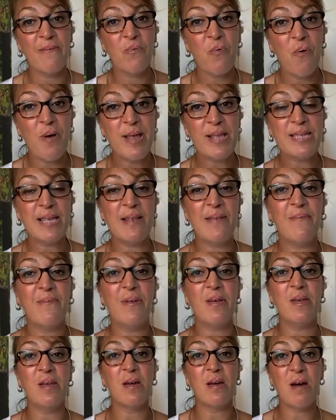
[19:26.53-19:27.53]
voice and
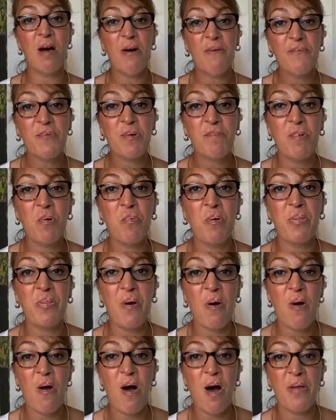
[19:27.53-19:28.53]
feeling comfortable with
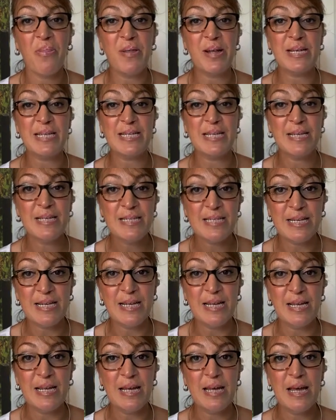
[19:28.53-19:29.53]
their authenticity.